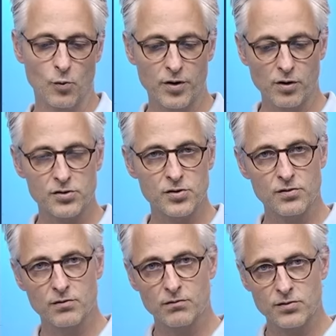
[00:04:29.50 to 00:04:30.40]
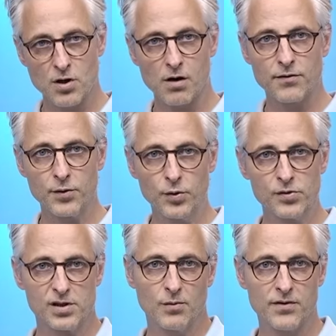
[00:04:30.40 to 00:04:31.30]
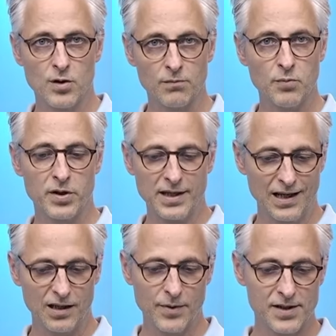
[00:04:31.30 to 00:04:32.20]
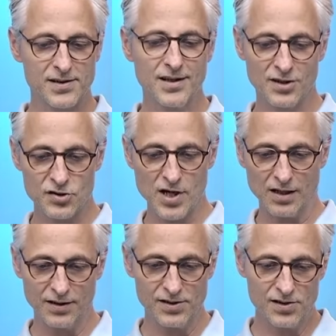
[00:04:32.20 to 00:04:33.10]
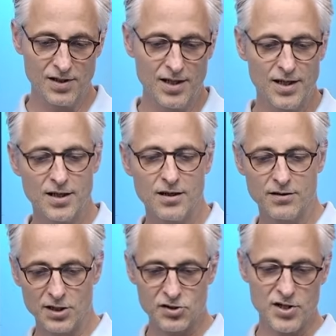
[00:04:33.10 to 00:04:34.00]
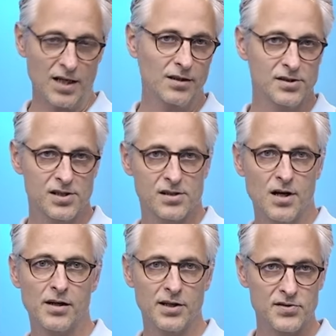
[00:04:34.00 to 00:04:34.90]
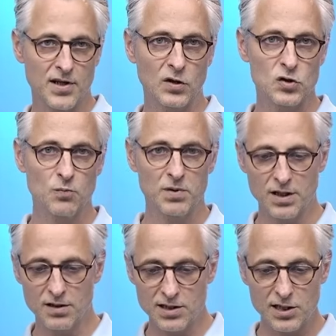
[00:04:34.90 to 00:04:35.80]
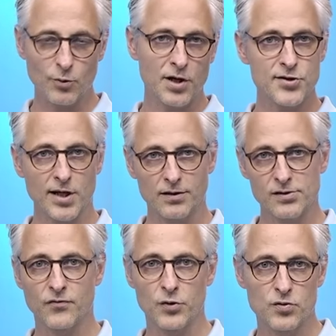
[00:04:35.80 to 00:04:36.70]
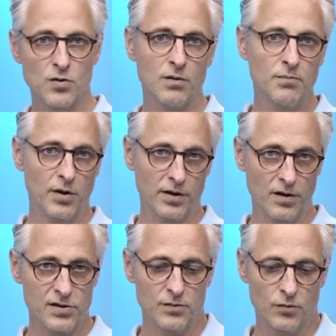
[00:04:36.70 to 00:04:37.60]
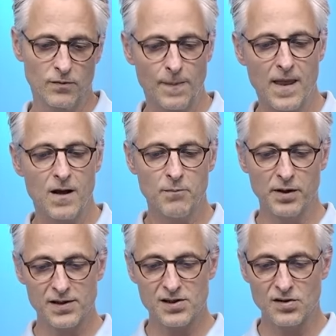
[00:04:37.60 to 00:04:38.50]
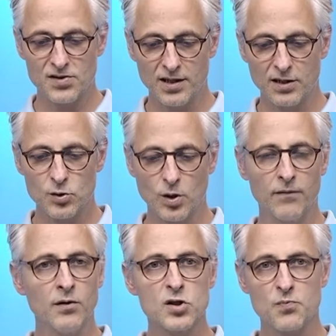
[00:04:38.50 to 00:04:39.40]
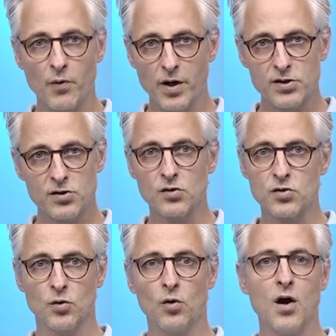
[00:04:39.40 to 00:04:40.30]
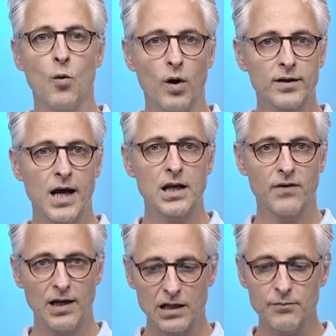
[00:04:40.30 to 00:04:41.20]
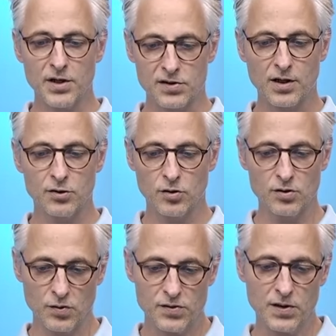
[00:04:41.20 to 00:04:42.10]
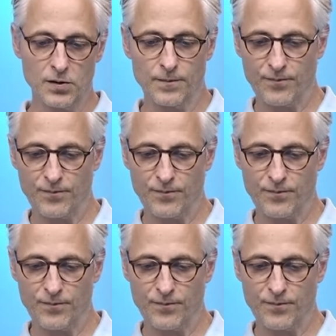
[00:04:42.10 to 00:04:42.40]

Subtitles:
we're going to talk through some of the onboarding elements in this checklist. This checklist is not intended to be the great checklist for you to onboard a customer, but it's intended to give you inspiration to what kind of elements can you use here.